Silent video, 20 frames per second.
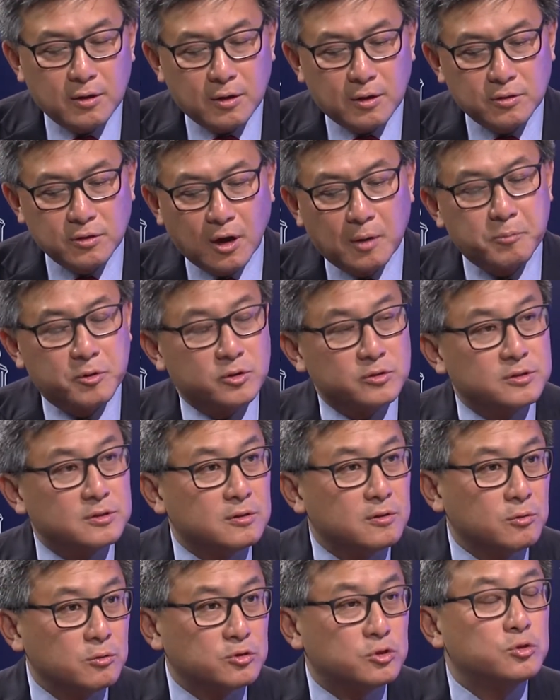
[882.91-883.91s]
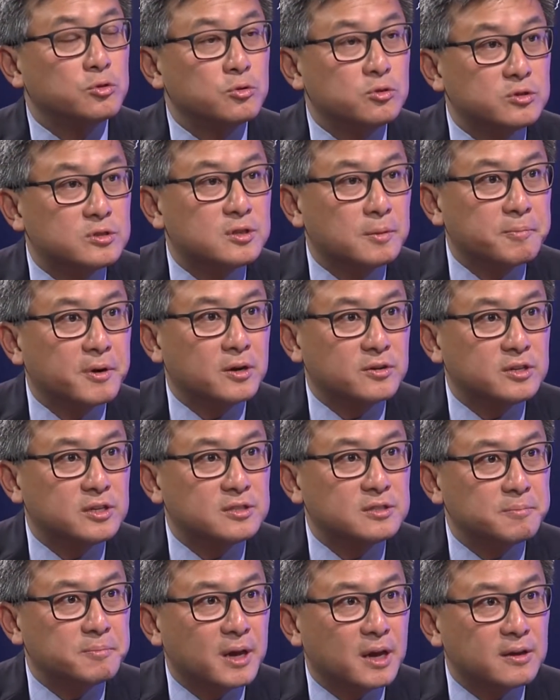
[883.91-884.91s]
numbers who choose to
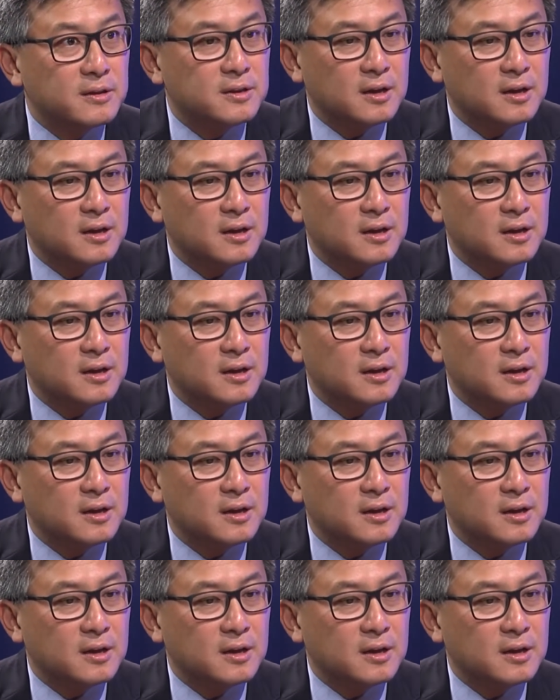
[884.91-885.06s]
participate.